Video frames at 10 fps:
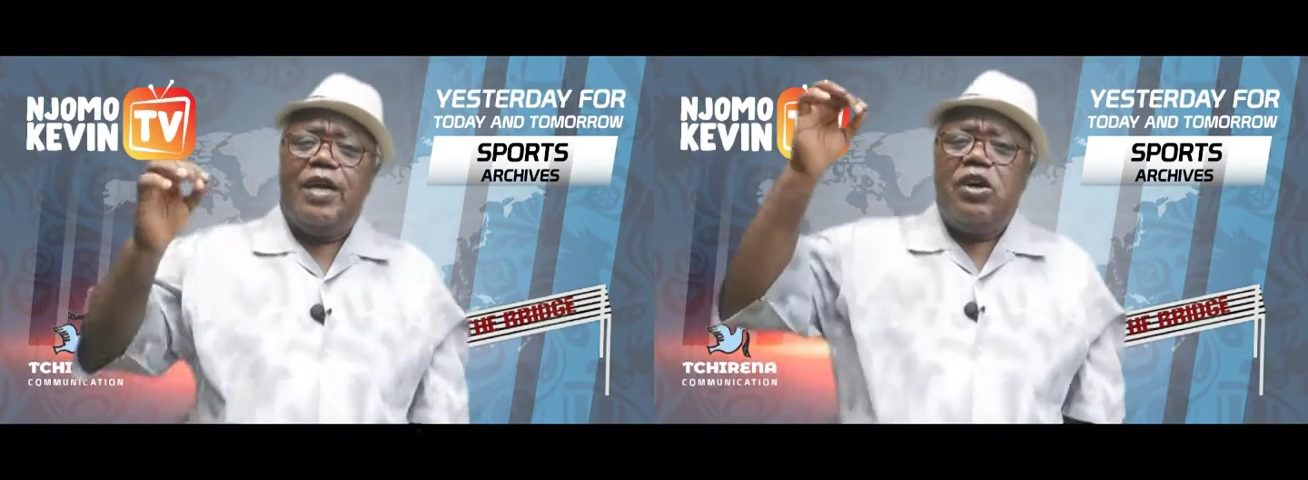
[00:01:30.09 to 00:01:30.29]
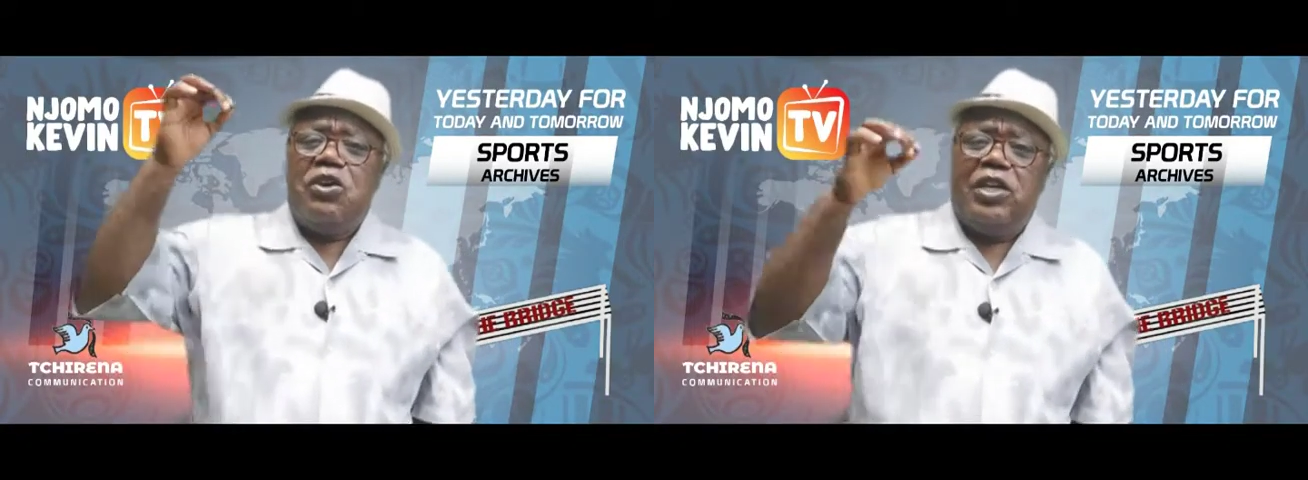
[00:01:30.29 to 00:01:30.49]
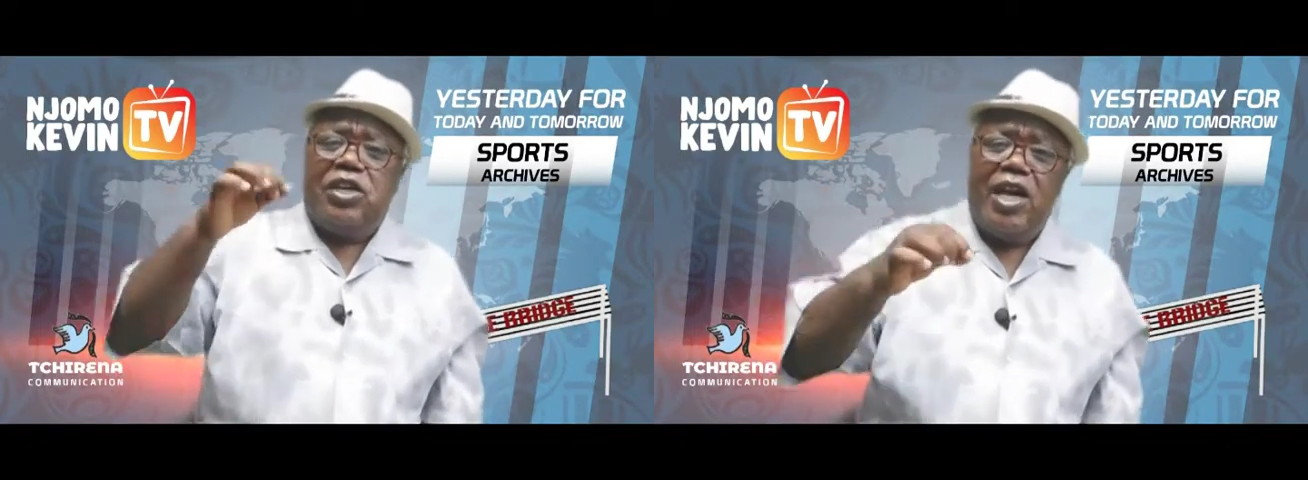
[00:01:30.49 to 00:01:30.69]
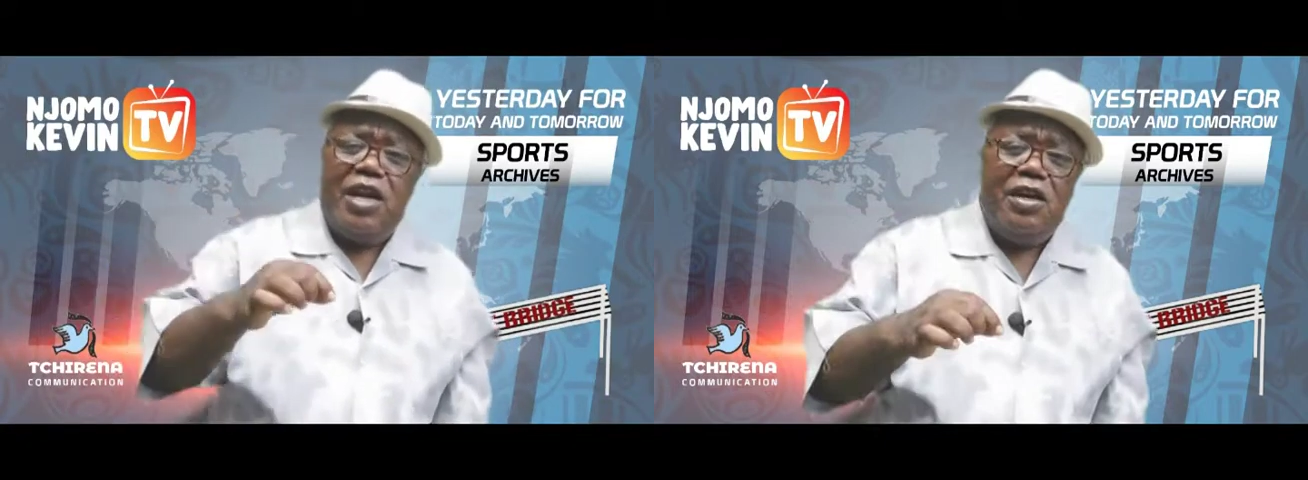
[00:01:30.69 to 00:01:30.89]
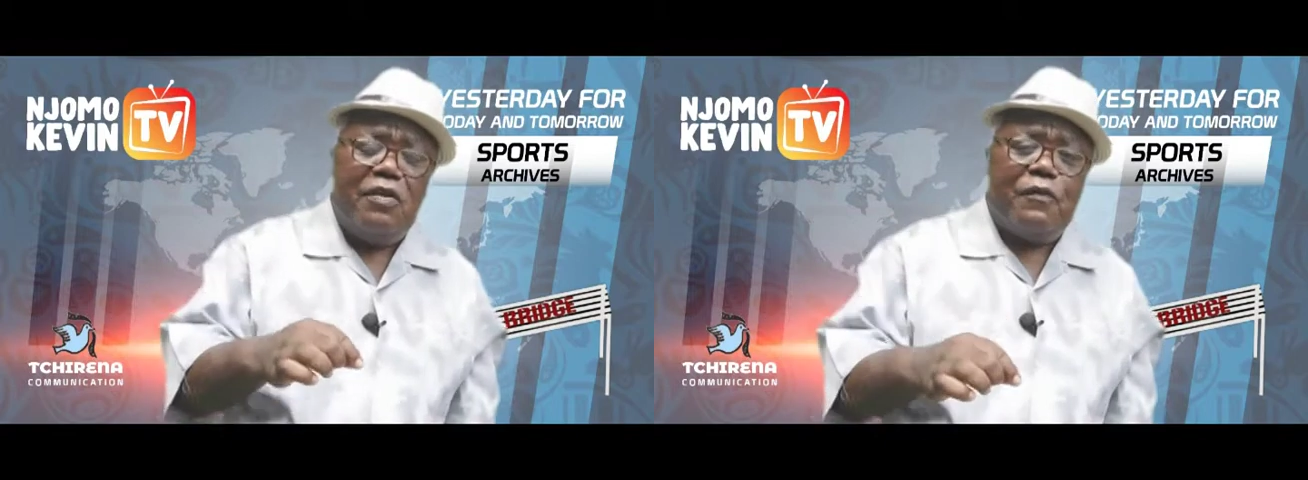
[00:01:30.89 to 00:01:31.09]

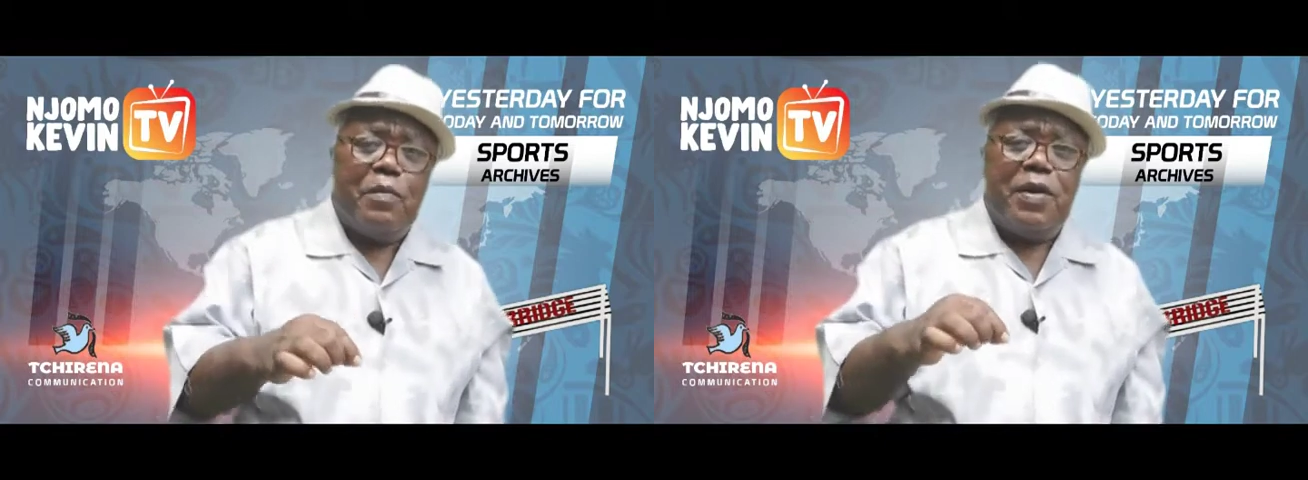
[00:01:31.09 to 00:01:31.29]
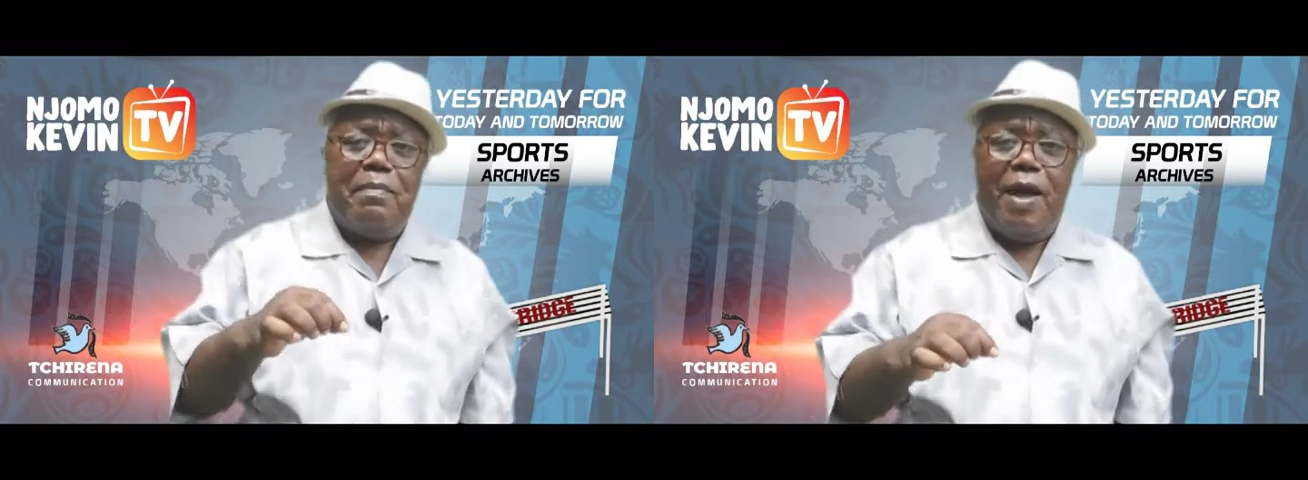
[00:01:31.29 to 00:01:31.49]
returned from the